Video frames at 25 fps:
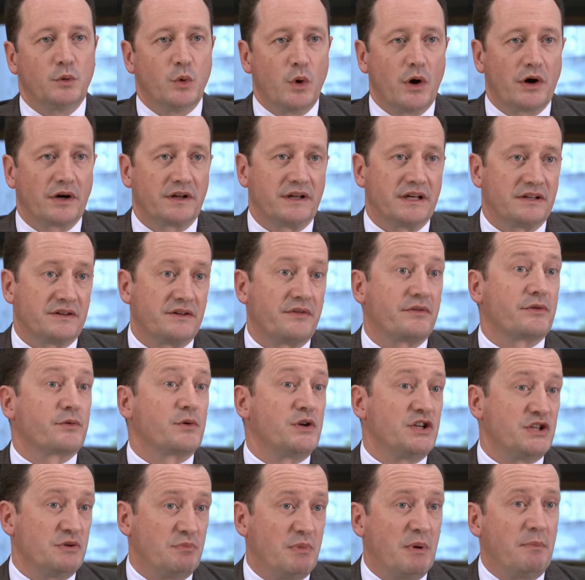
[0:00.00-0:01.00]
work that
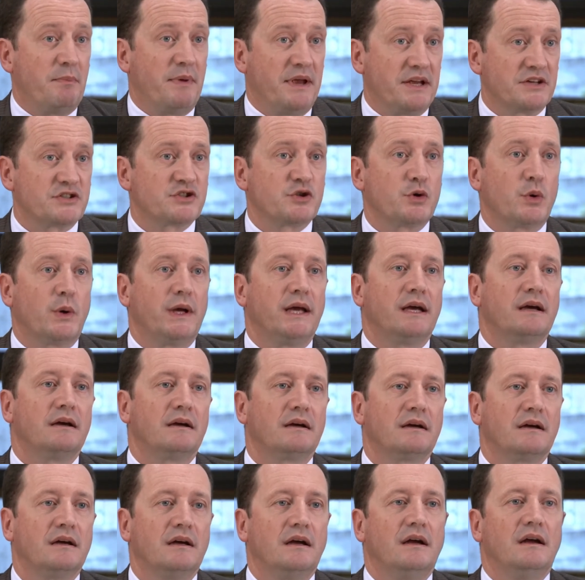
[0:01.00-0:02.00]
3GPP is doing,
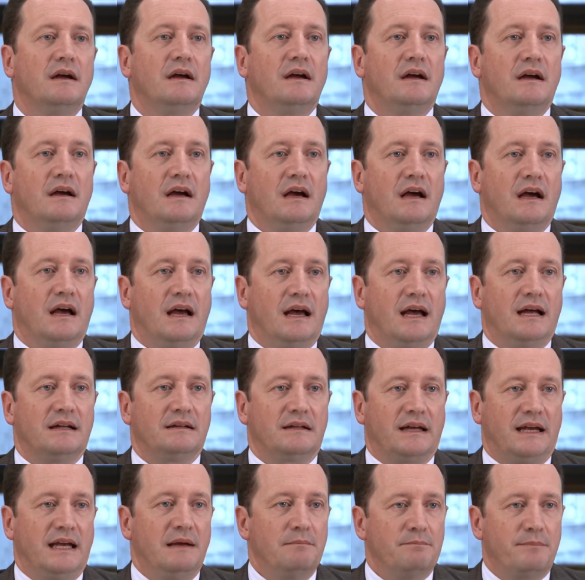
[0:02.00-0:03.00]

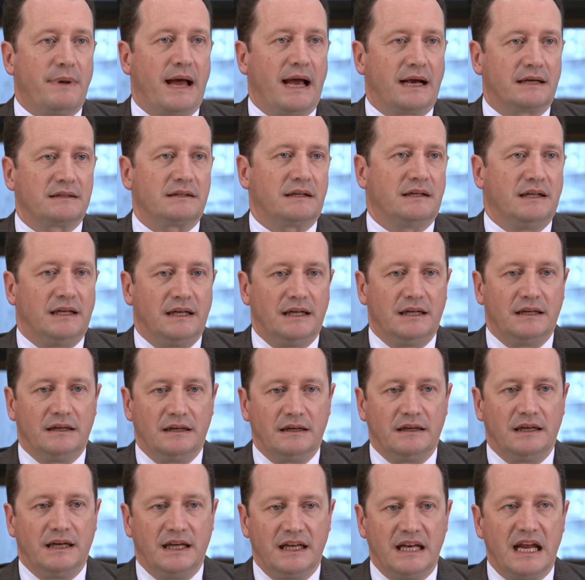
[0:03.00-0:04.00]
and impact
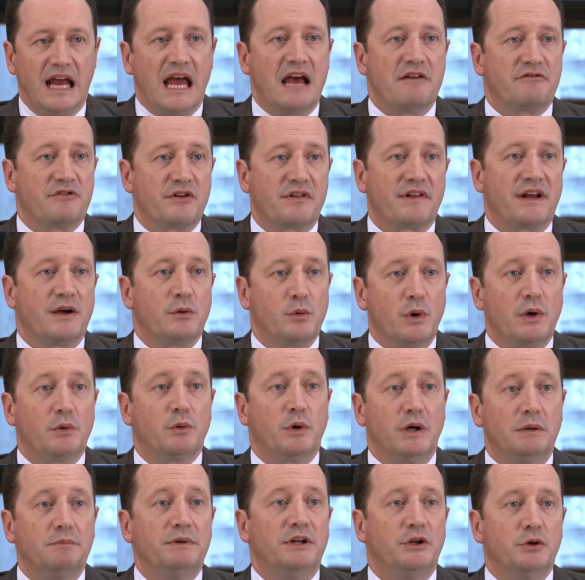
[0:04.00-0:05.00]
in everything we
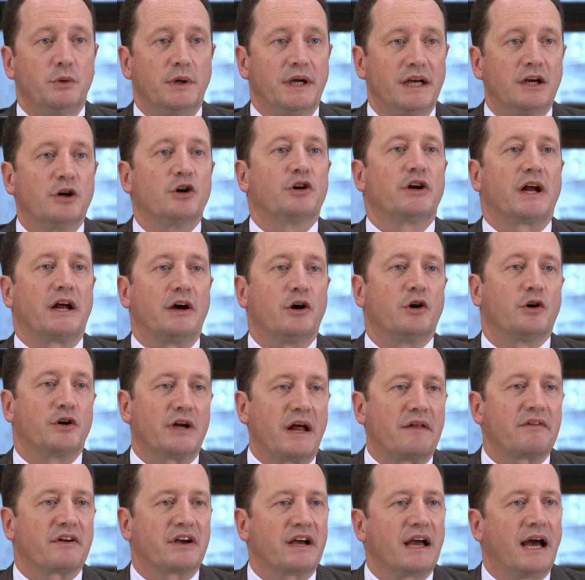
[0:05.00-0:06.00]
will be doing on
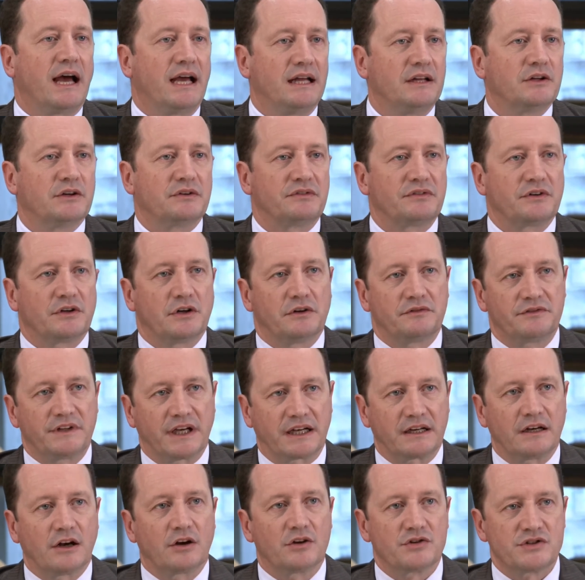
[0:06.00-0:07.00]
other kind of
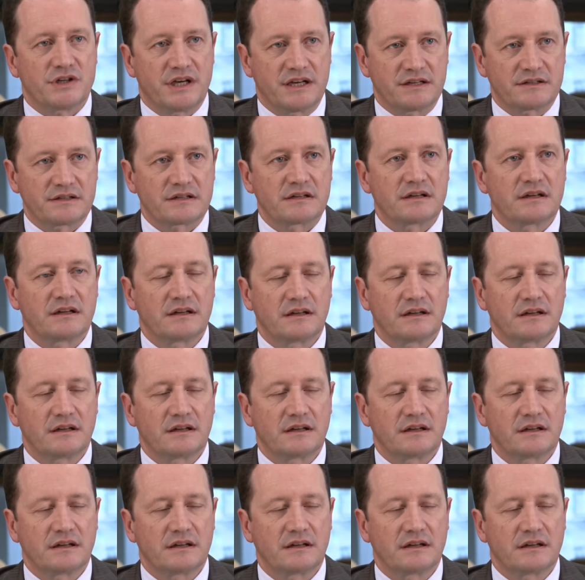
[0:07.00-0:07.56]
technologies.